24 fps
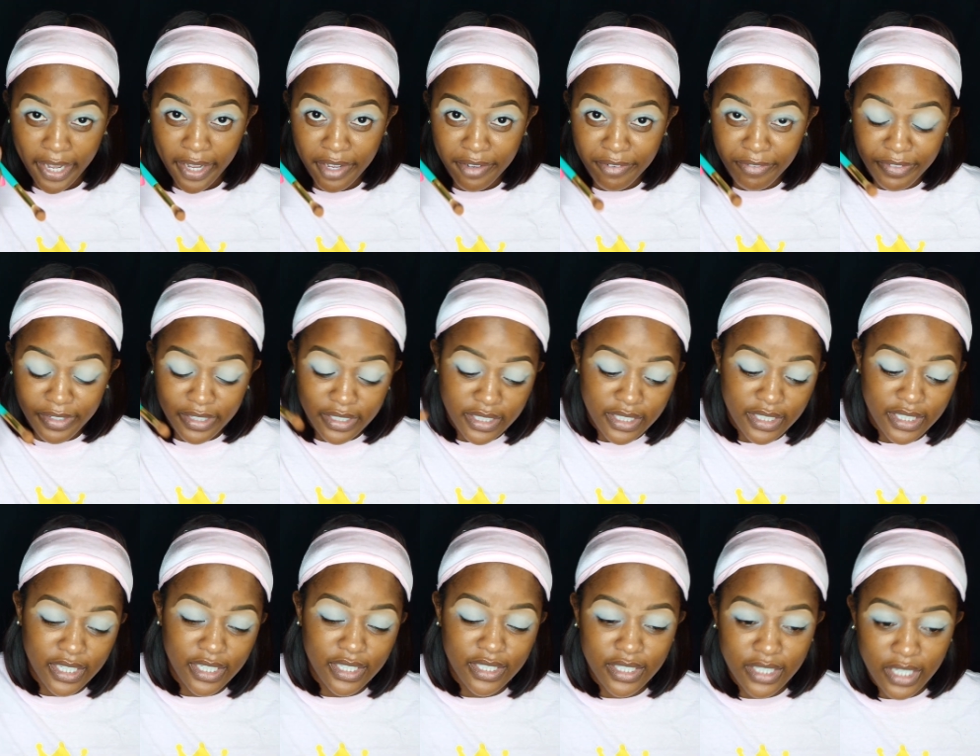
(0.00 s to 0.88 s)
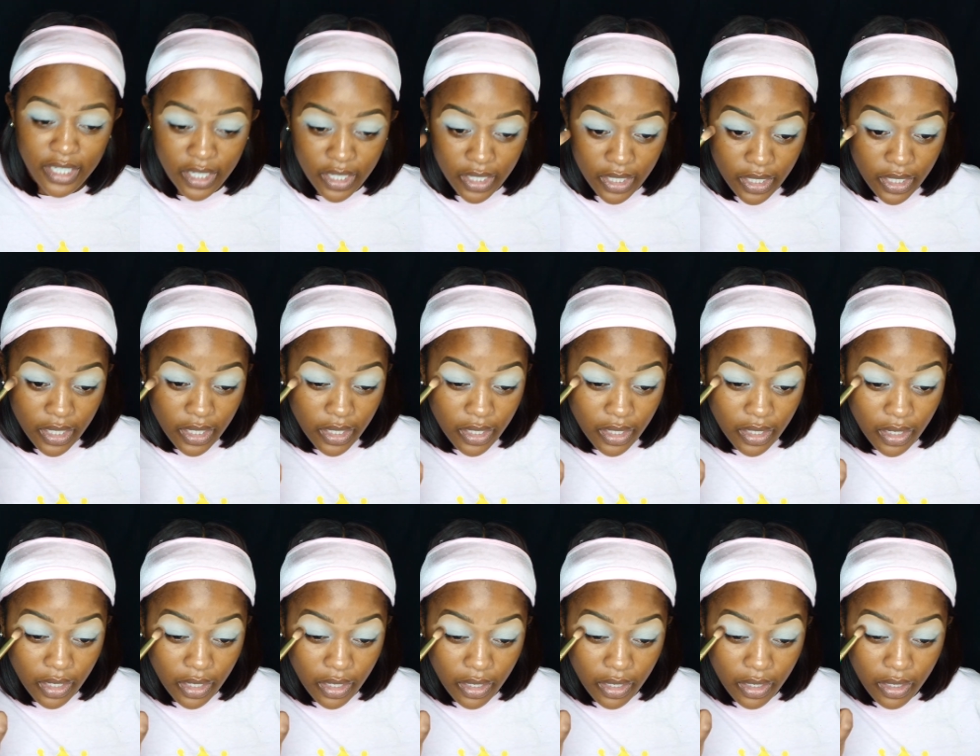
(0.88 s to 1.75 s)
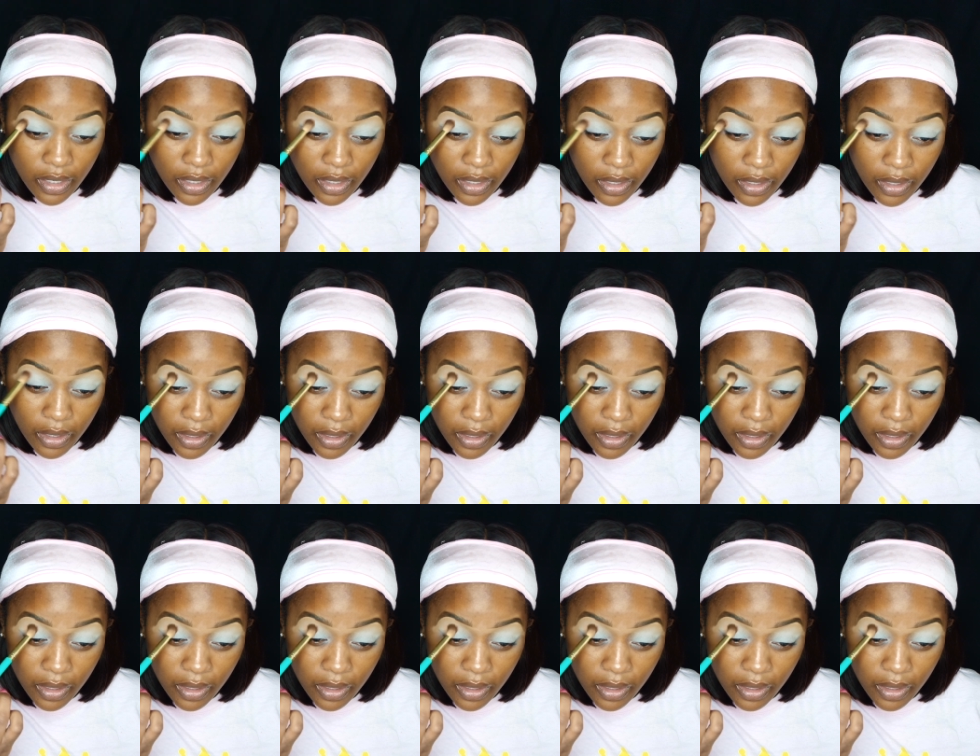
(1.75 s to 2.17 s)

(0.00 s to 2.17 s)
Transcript: cuffing season and